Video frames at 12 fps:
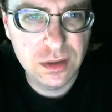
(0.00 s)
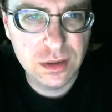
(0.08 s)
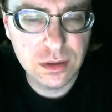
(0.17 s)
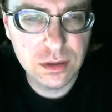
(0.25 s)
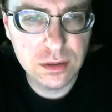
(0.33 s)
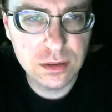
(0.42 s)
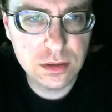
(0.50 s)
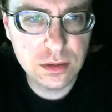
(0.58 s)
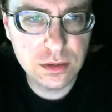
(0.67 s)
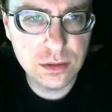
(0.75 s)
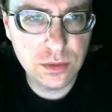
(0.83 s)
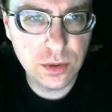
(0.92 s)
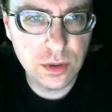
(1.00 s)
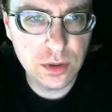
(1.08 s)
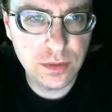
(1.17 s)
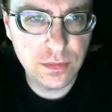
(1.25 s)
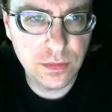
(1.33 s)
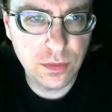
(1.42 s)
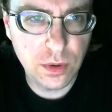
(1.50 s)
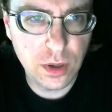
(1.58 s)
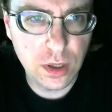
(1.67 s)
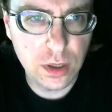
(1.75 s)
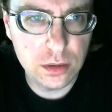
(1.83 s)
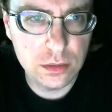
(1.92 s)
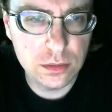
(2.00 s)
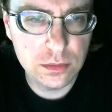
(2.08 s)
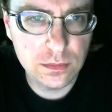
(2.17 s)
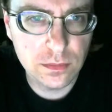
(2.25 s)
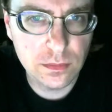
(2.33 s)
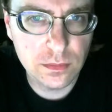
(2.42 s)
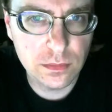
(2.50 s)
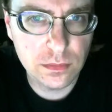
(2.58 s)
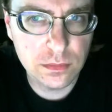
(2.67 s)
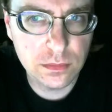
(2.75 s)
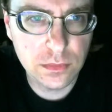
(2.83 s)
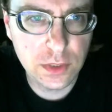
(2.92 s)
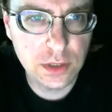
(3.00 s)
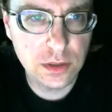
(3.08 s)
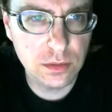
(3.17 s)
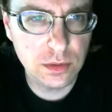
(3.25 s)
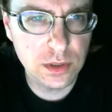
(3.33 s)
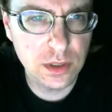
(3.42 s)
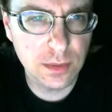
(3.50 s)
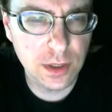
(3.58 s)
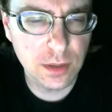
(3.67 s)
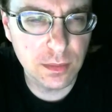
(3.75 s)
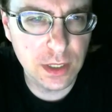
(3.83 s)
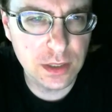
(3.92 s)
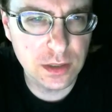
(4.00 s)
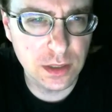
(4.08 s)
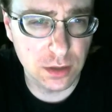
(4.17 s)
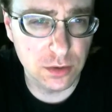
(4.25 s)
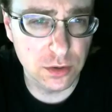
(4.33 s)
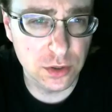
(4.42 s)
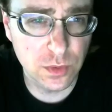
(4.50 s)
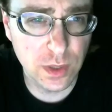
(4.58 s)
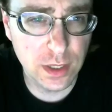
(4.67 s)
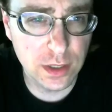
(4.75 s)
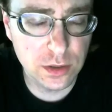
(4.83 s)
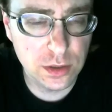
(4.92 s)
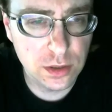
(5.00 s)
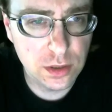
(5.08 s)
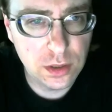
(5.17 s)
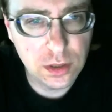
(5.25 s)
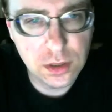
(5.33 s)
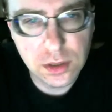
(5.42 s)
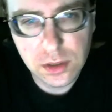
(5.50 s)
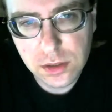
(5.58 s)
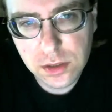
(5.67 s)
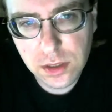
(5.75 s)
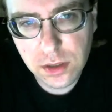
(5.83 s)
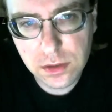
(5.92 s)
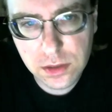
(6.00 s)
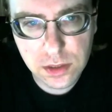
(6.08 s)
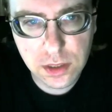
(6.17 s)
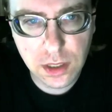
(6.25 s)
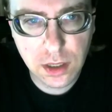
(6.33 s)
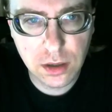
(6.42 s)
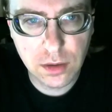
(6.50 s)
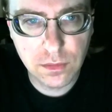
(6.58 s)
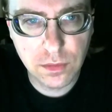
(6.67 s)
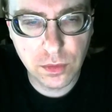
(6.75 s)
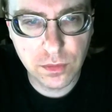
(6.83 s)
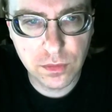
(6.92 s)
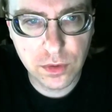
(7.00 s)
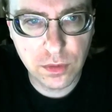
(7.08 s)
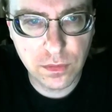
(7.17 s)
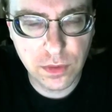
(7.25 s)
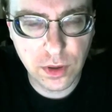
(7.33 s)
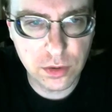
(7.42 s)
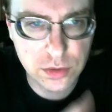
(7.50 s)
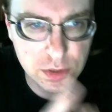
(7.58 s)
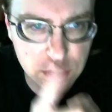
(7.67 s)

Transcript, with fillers: Eh, it's a little too early for. Let's see what's coming up next Doctor Strange. So, this is kind of a review of those.